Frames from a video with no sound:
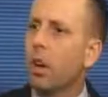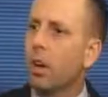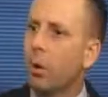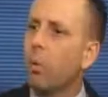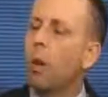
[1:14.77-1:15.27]

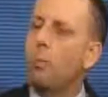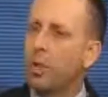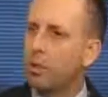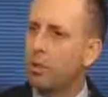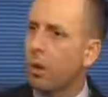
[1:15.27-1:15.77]
on a
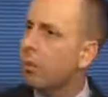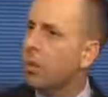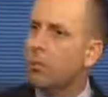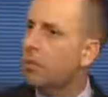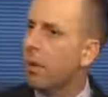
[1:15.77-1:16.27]
1-minute chart. What
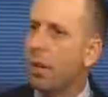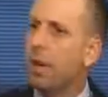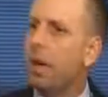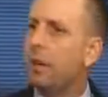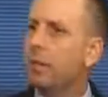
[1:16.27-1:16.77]
do you mean by
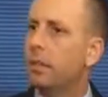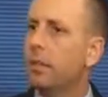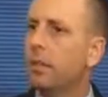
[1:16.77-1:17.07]
that?